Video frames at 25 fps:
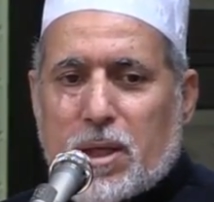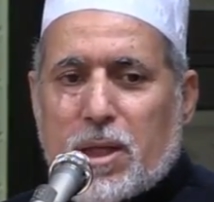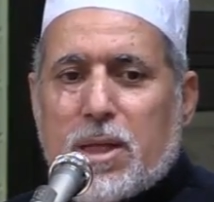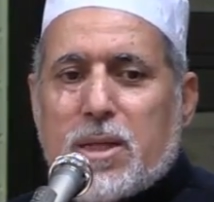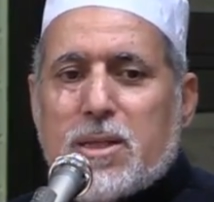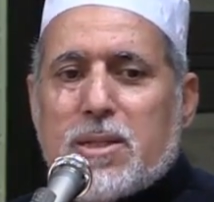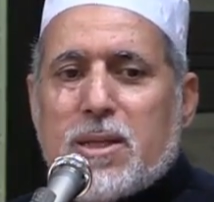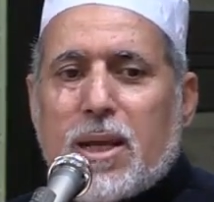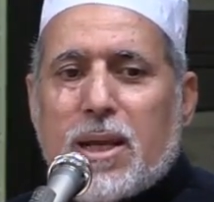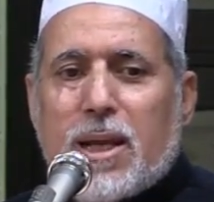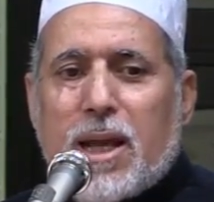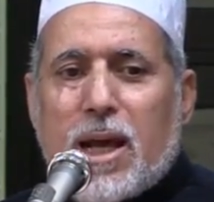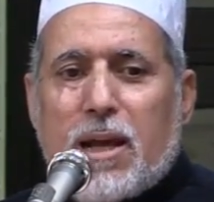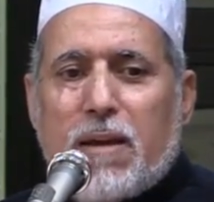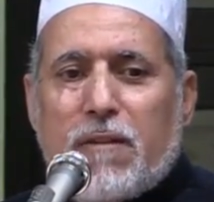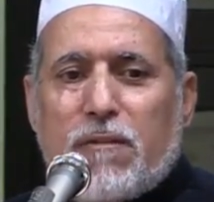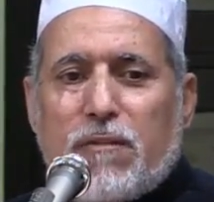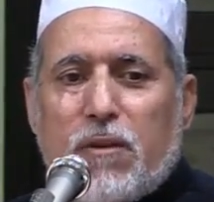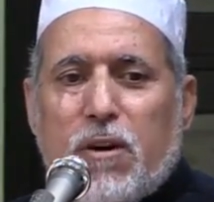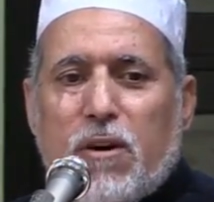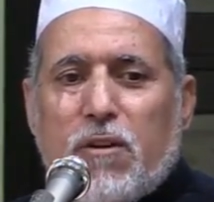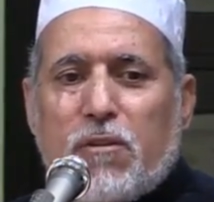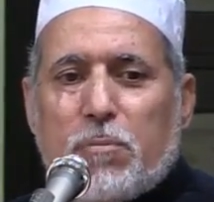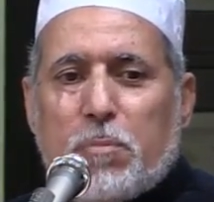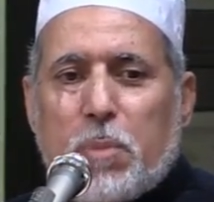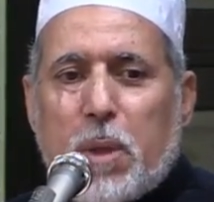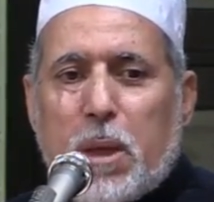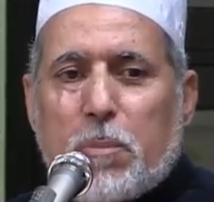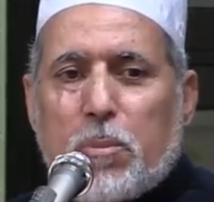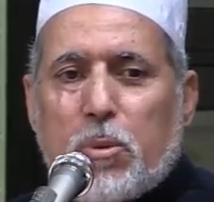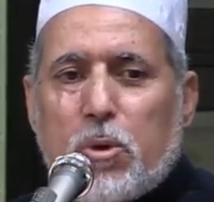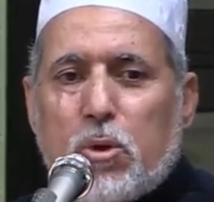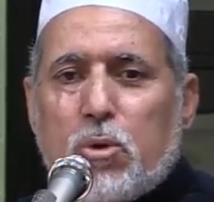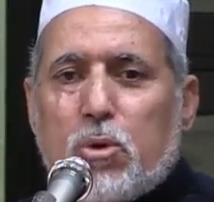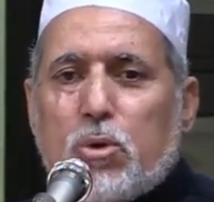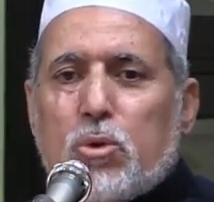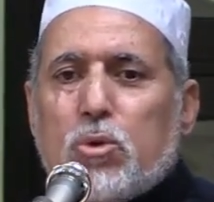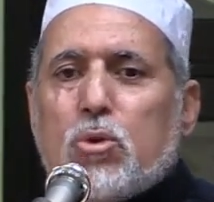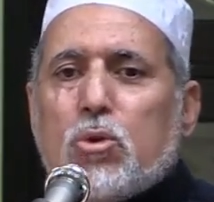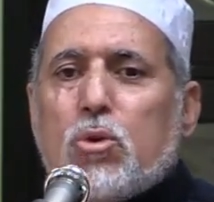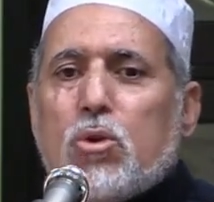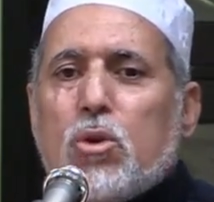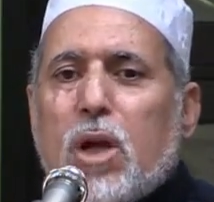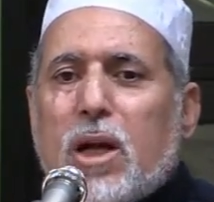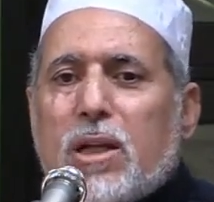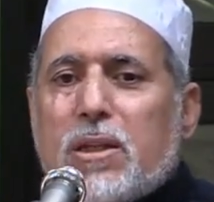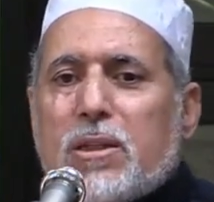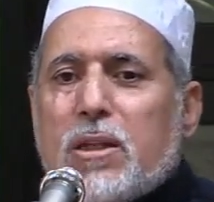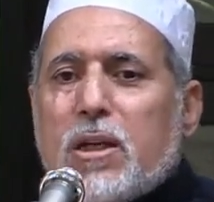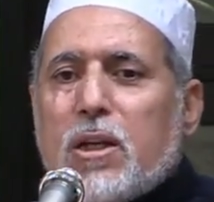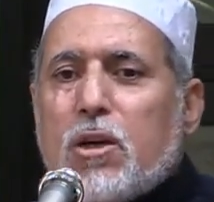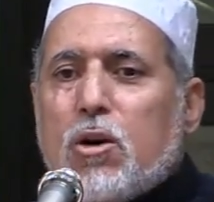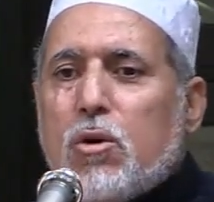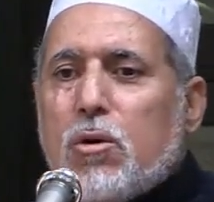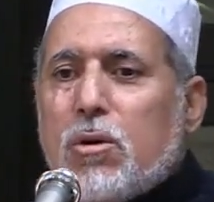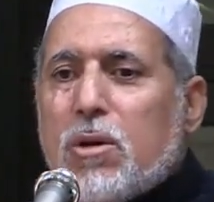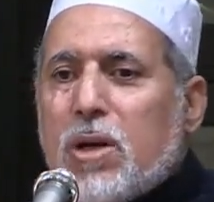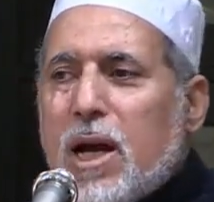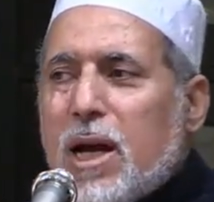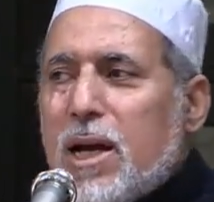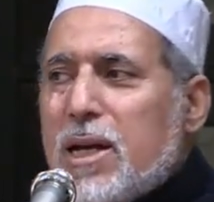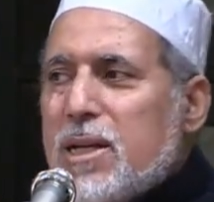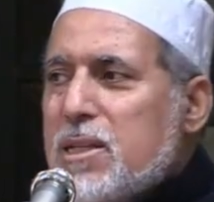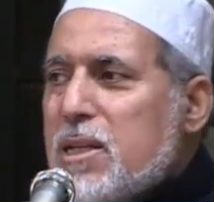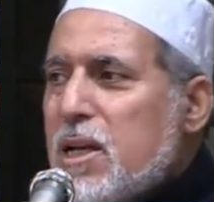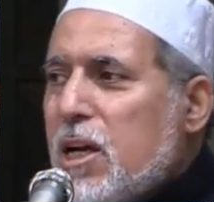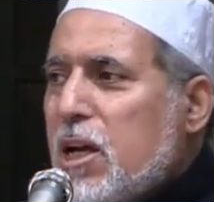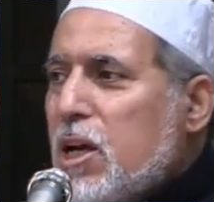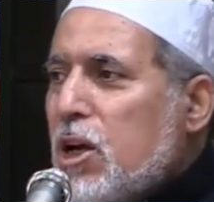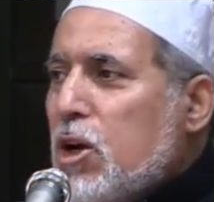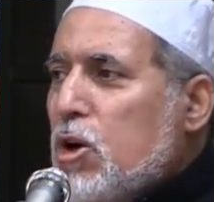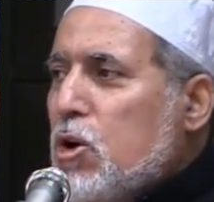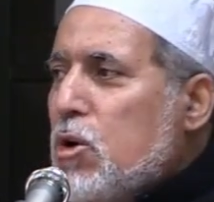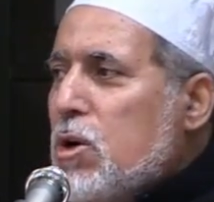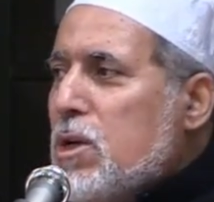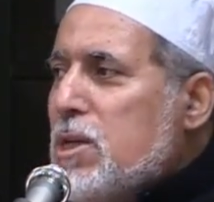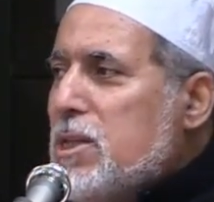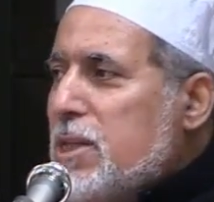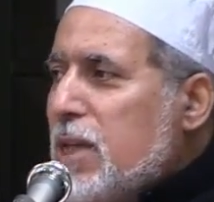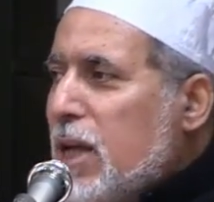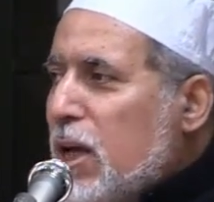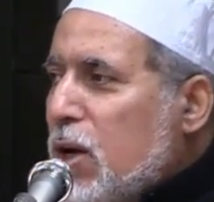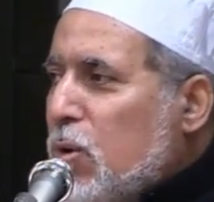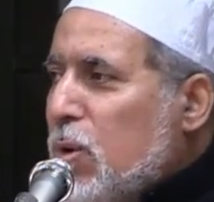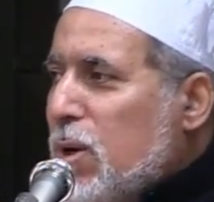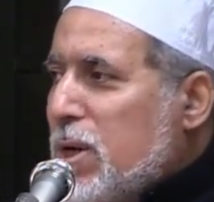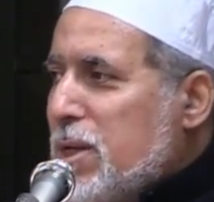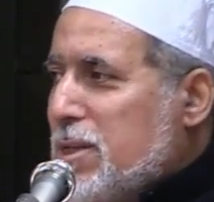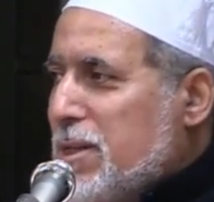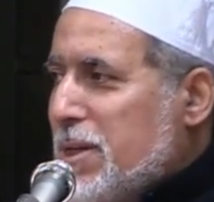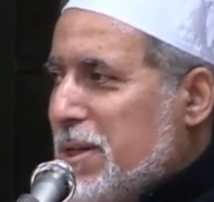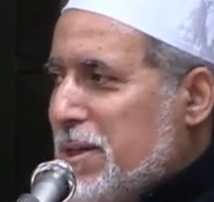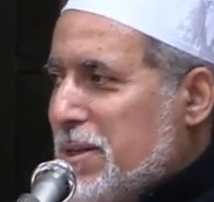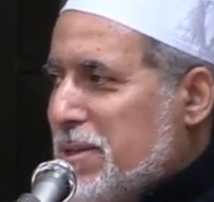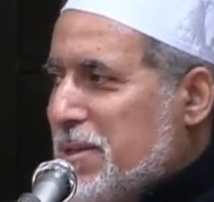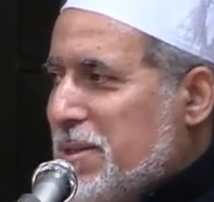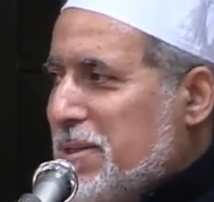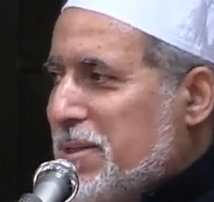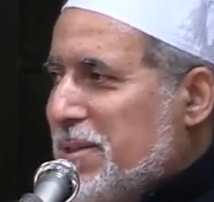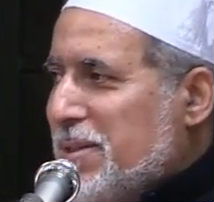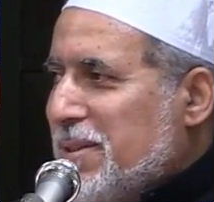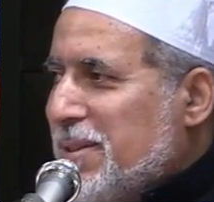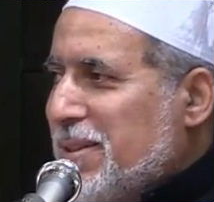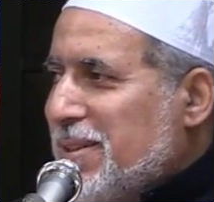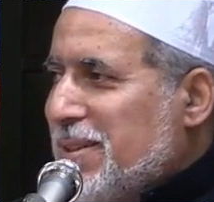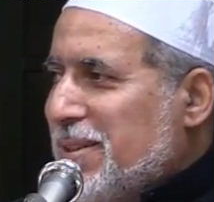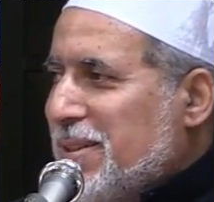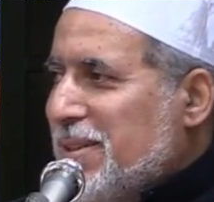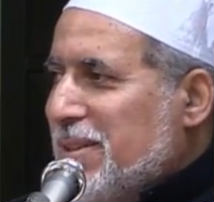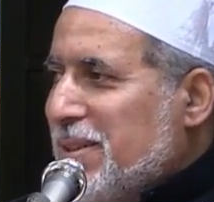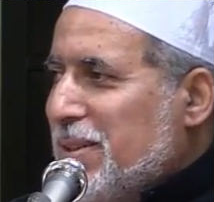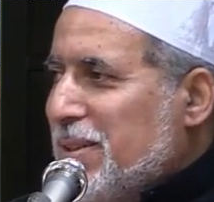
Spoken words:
It is a life of people who do not recognize consequences,